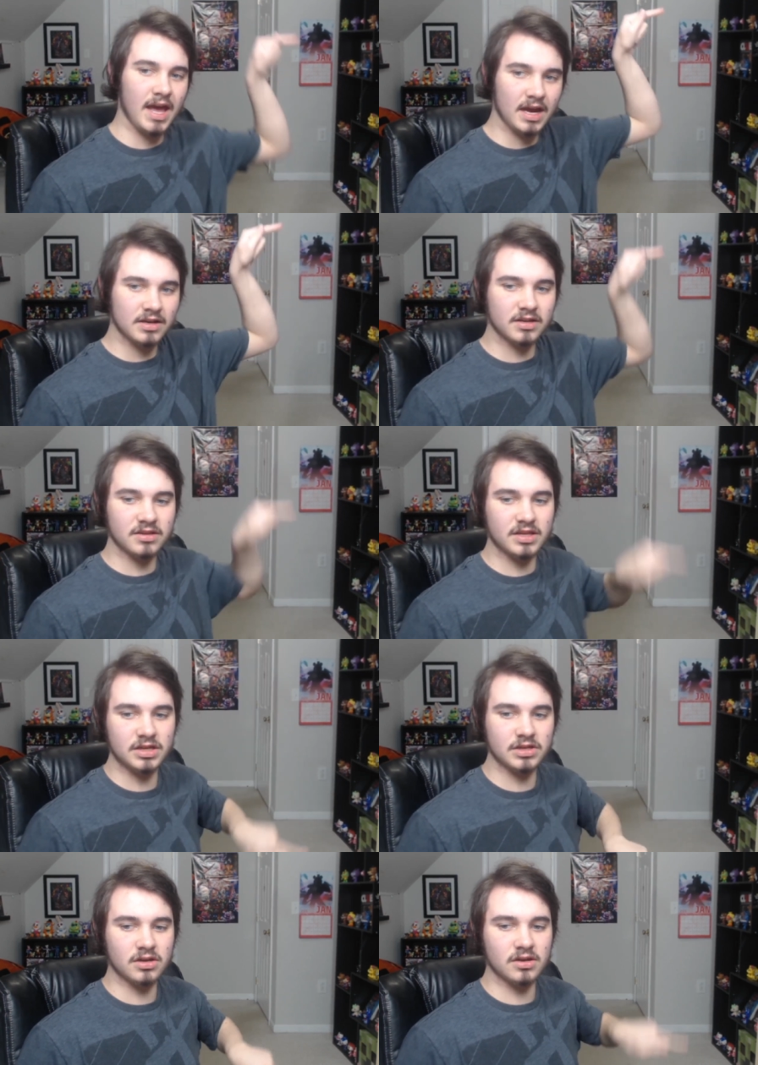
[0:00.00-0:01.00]
and the
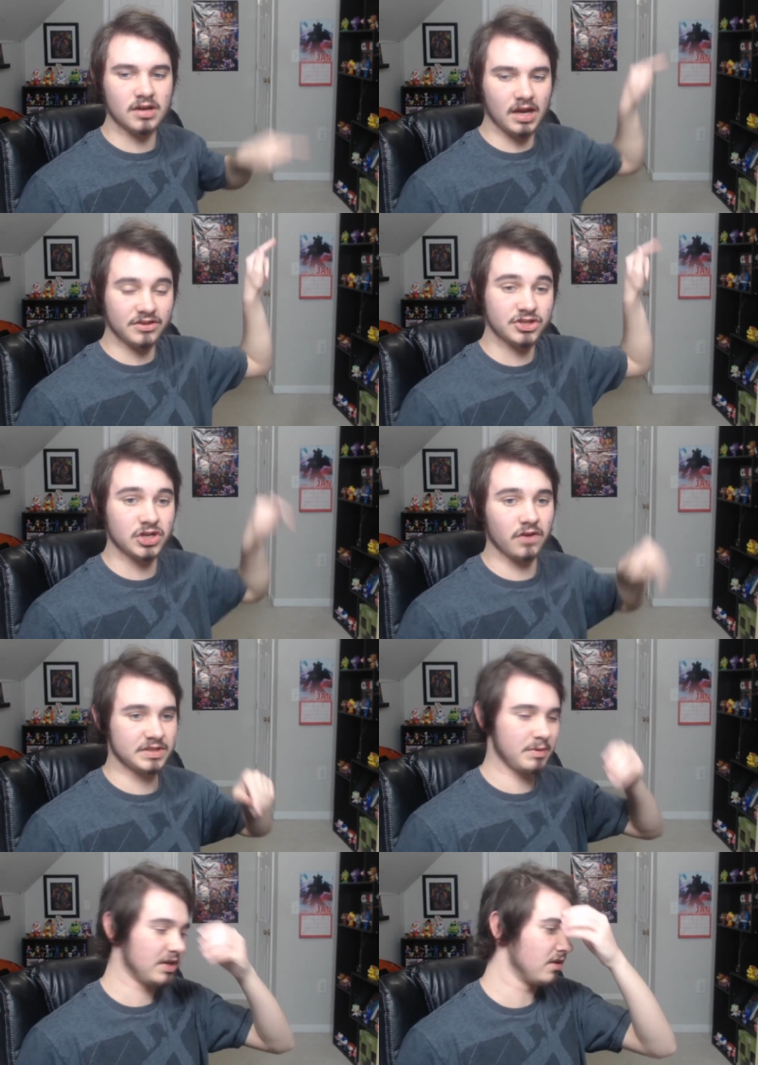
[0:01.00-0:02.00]
uh, this shelf has
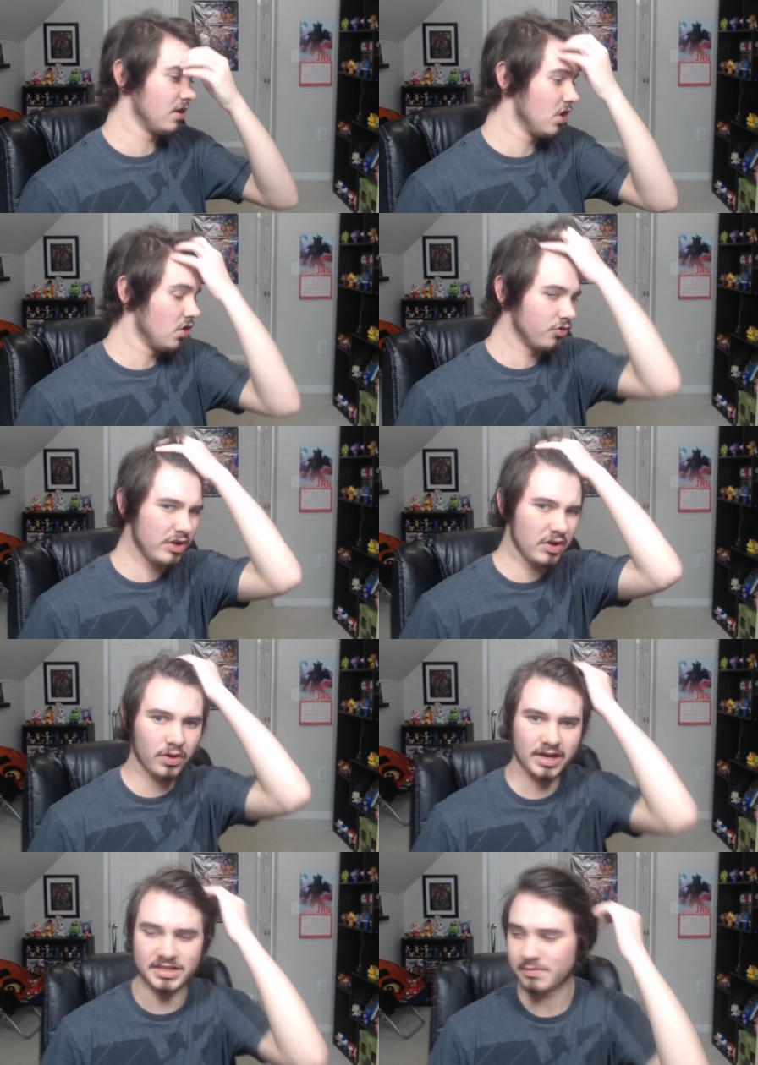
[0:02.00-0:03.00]
been
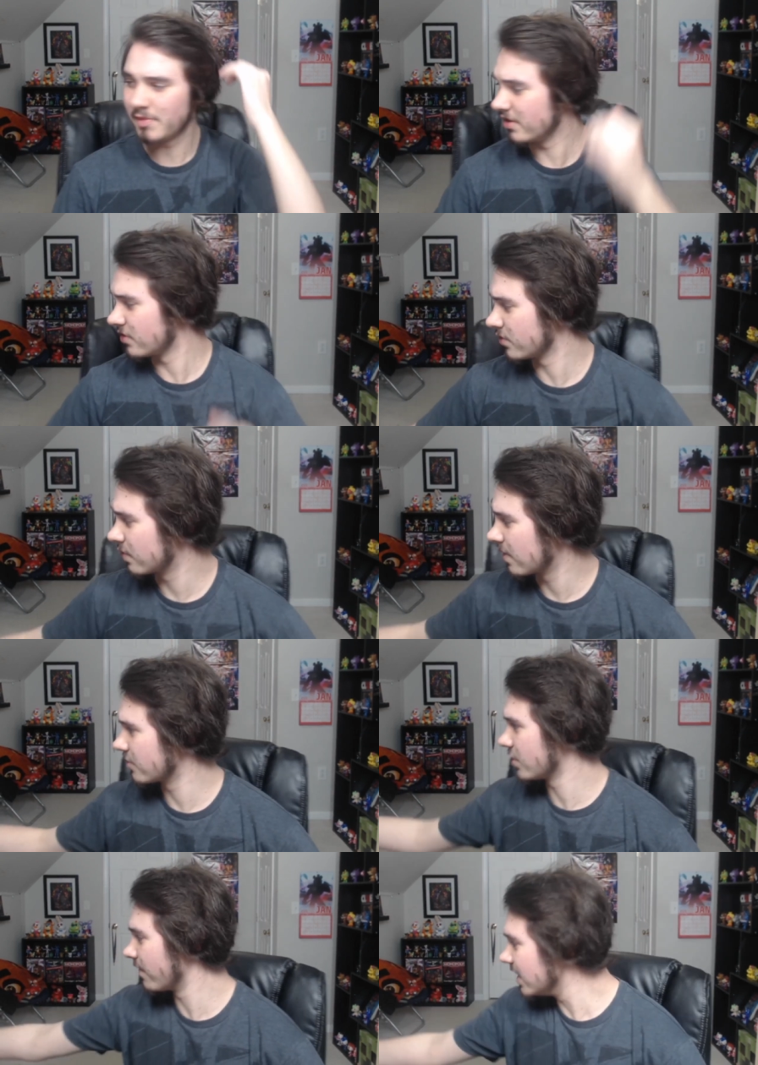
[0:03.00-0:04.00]
reorganized a bit. There's also another
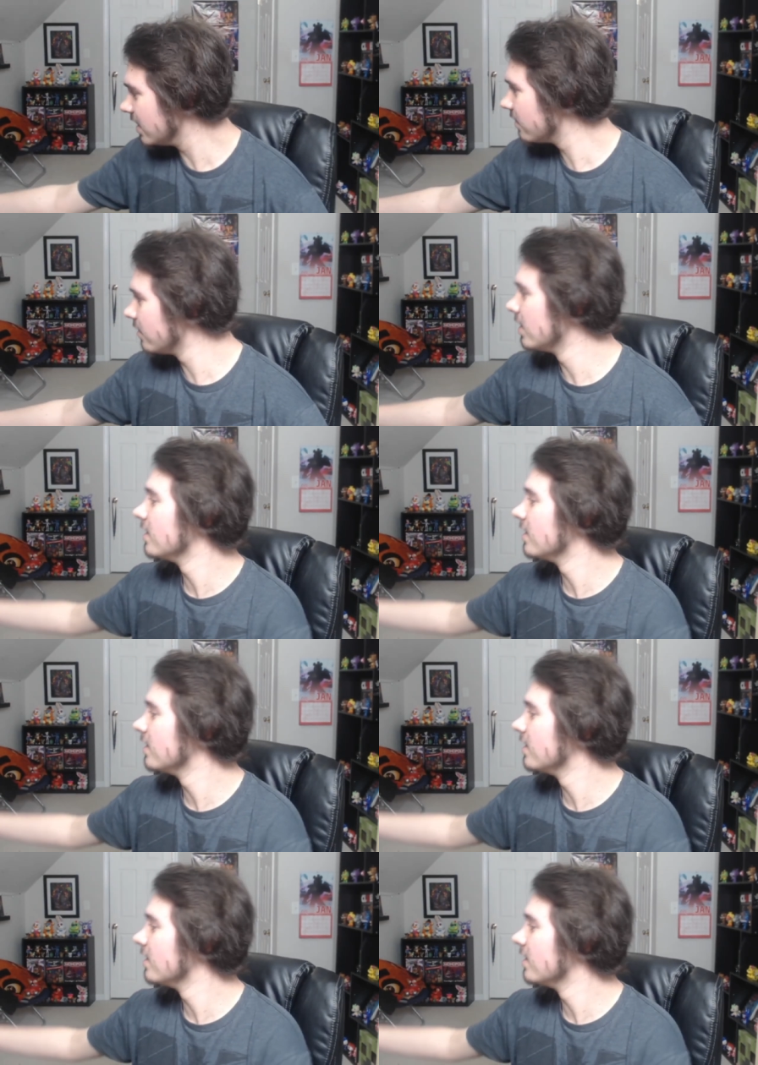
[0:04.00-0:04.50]
shelf here.